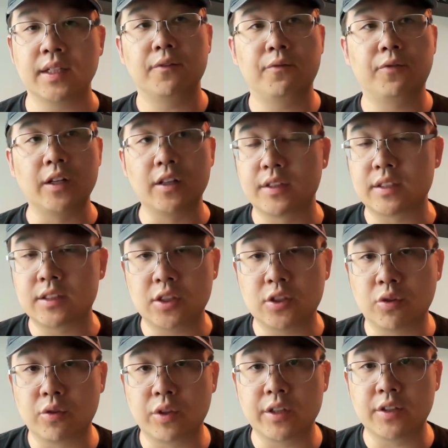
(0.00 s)
Follow the
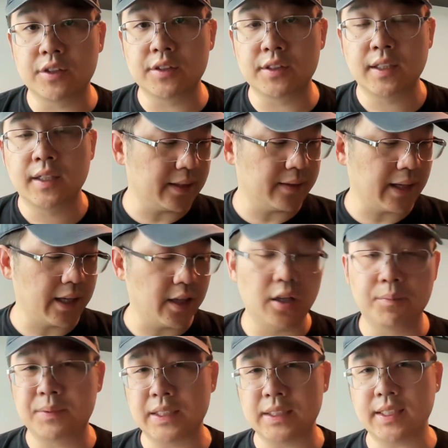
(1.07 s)
tutorials. I
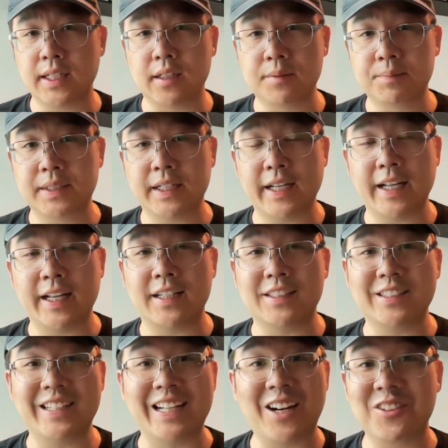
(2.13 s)
hope this helped and
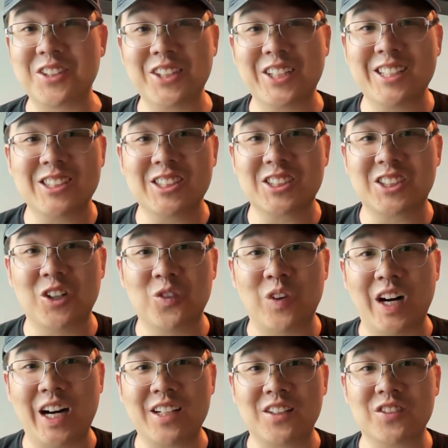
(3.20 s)
now you can just go
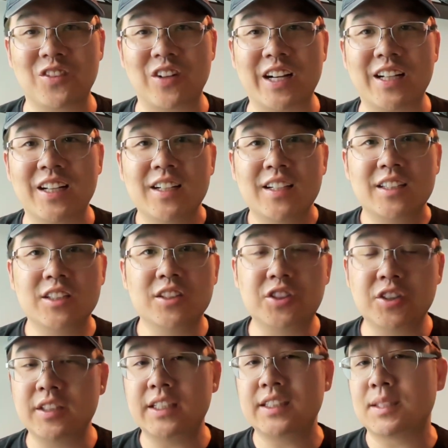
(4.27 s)
wild, right? You do
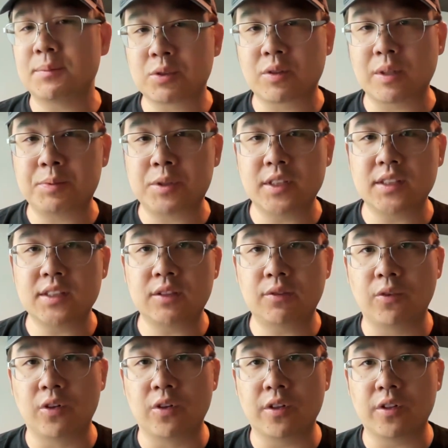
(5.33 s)
need subscriptions
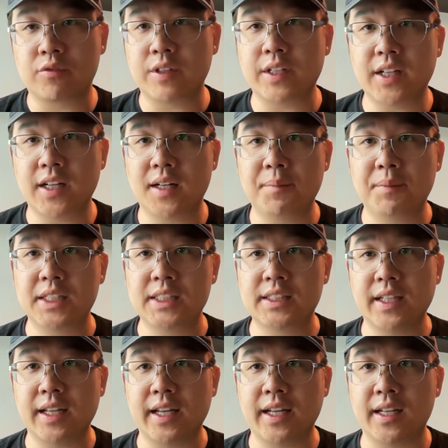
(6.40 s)
for three commas
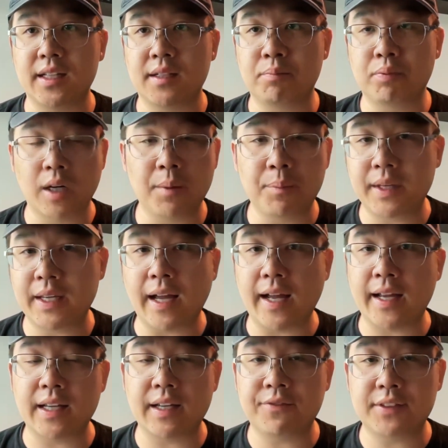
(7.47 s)
and probably
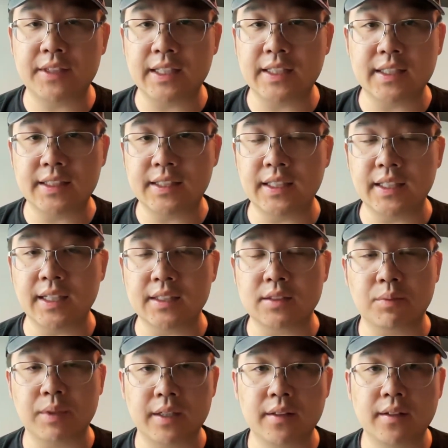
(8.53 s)
IFTTT as
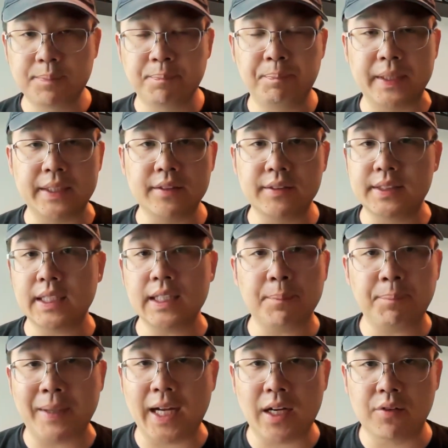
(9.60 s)
well, but you see the
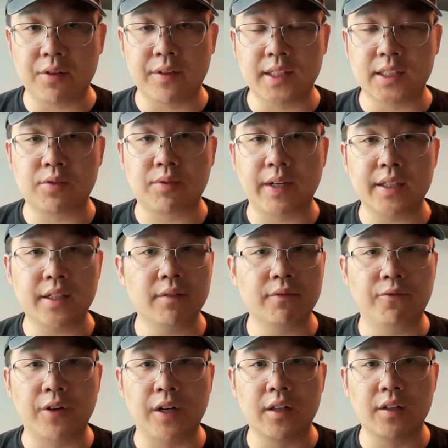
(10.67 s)
power in this, right? You can
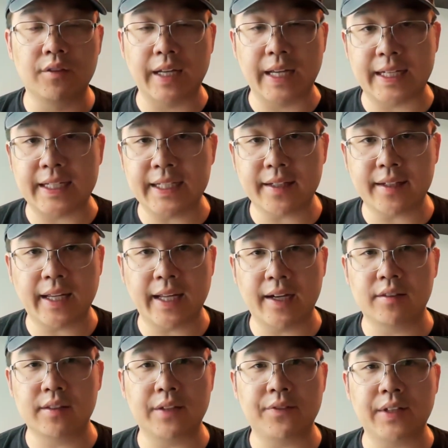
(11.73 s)
follow any
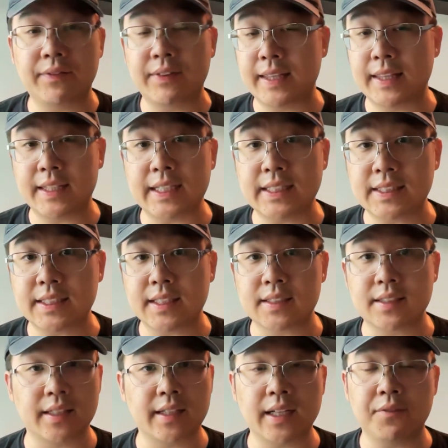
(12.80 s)
account if you have a thesis,
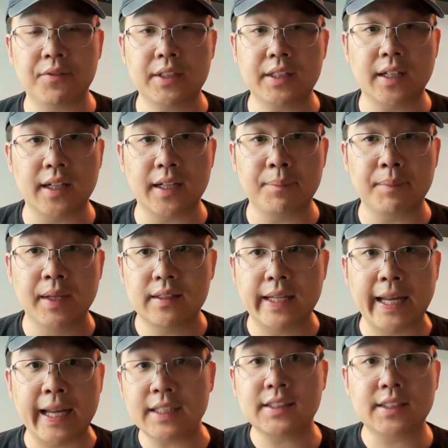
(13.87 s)
like every time
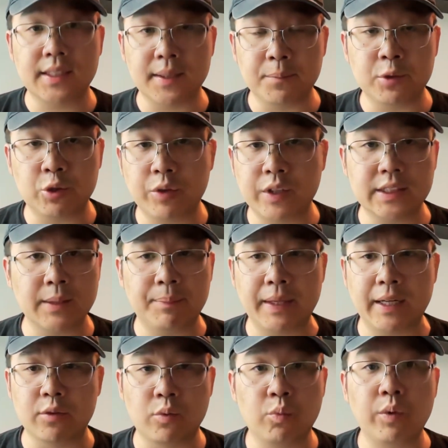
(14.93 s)
Ansem tweets
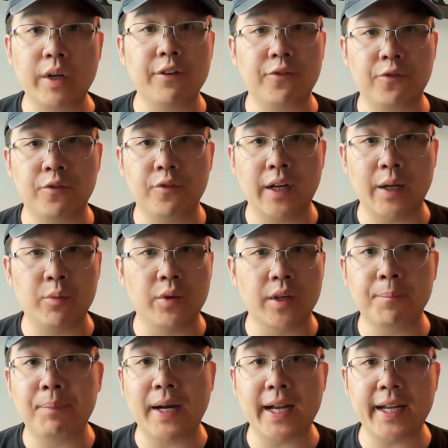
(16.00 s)
about WIF, I want to
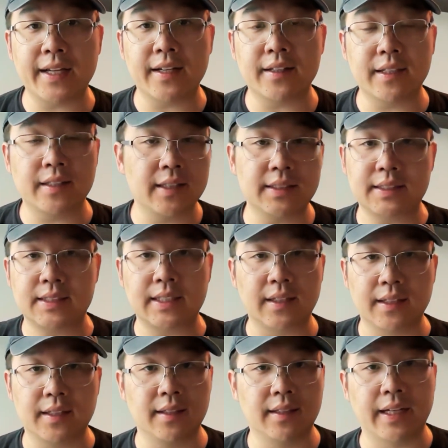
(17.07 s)
buy it and then sell
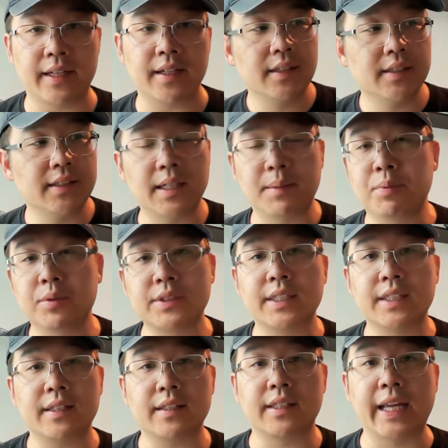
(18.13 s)
it like
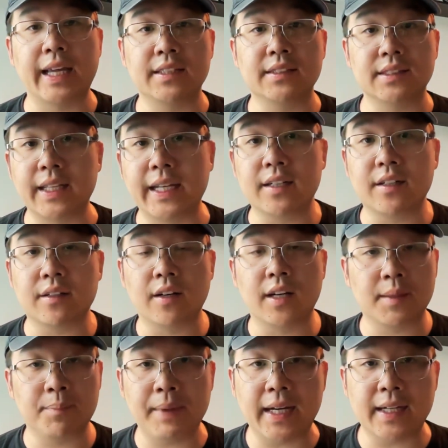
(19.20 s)
10% gains later
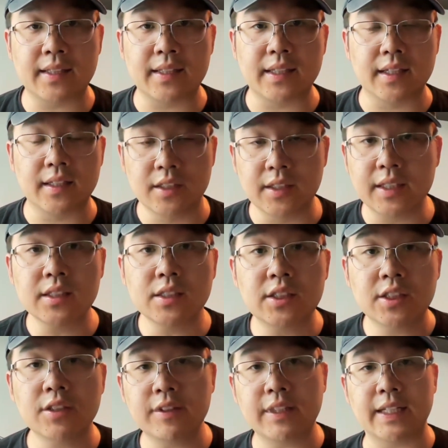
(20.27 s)
automatically. You can
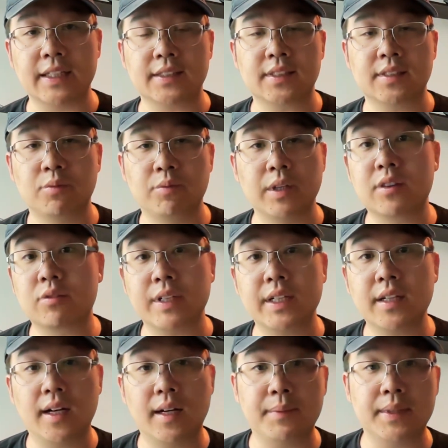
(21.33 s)
do this with three
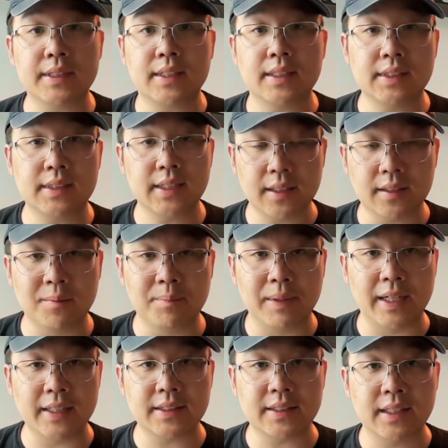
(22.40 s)
commas signal
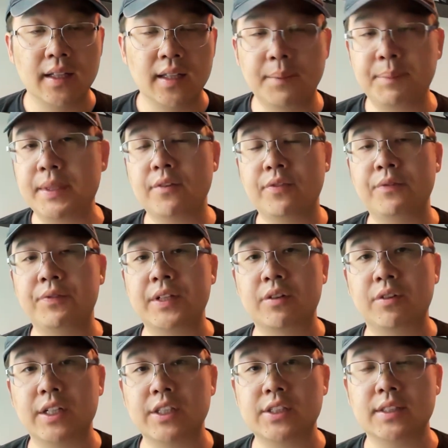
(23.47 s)
bots. Let me know if you have any
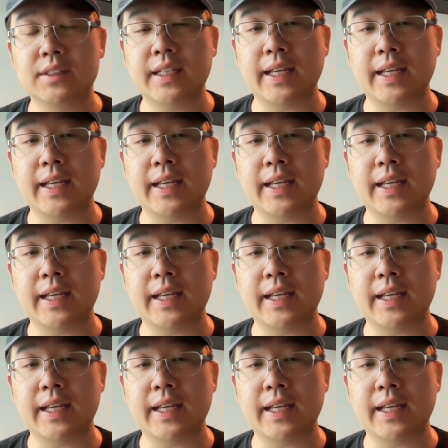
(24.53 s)
questions.